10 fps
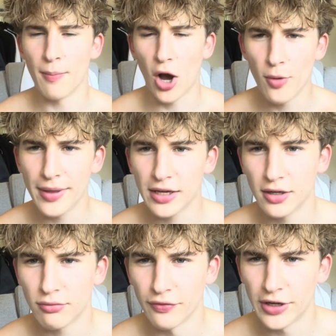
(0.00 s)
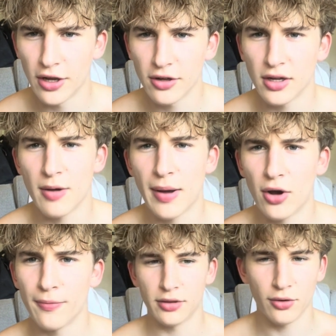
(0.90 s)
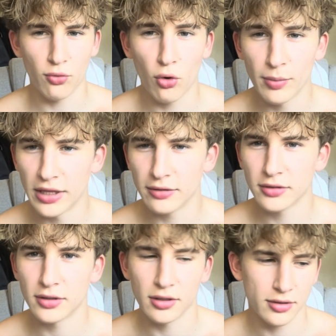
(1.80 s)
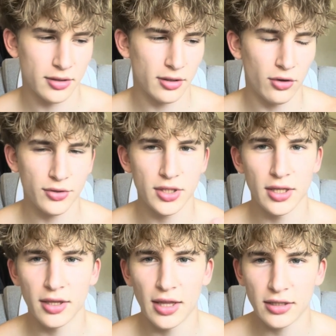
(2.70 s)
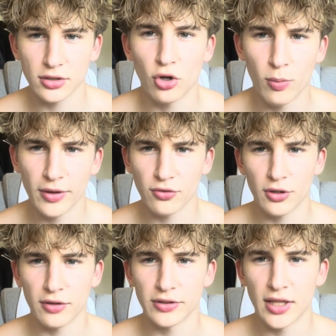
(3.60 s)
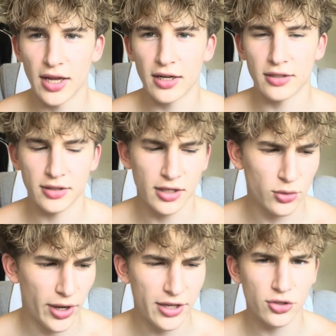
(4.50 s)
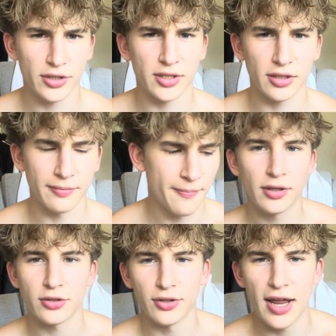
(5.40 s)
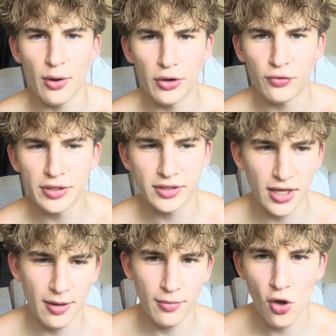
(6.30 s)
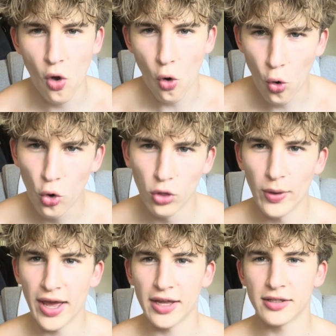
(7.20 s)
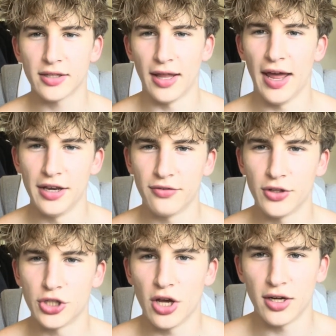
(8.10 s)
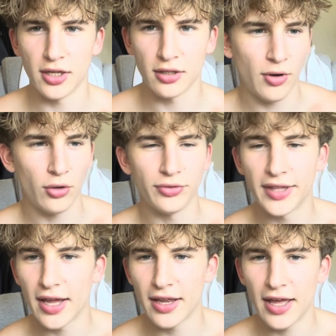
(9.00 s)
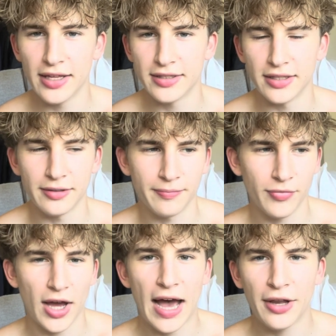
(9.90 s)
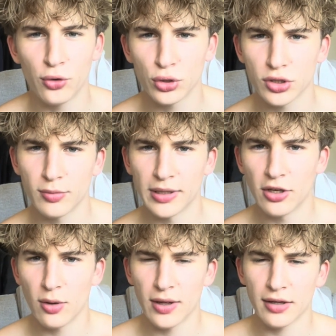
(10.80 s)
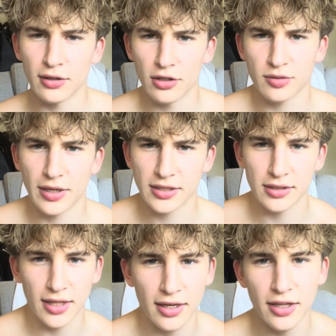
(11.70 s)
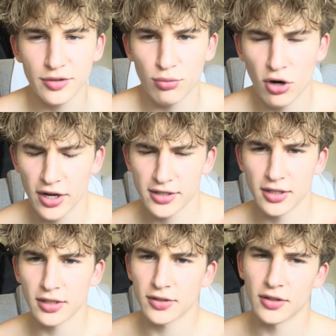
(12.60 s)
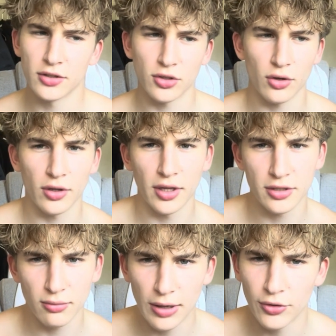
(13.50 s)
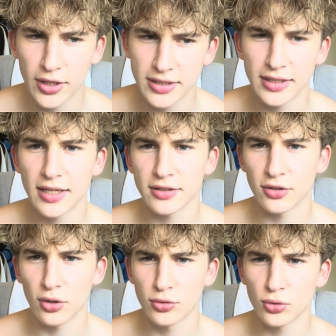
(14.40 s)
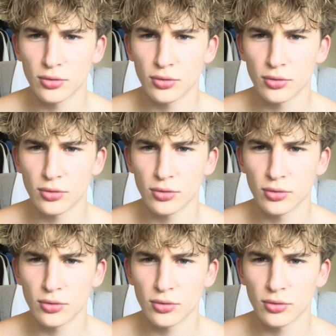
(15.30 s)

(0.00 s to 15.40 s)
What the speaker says: But I'll make another video about the raw meat because obviously that's a topic for another day and it's quite interesting. So now if we skip all the way to the end of the journey on day 80, I had also been doing Looksmaxing 10 days prior to this, so it's around 90 days in total.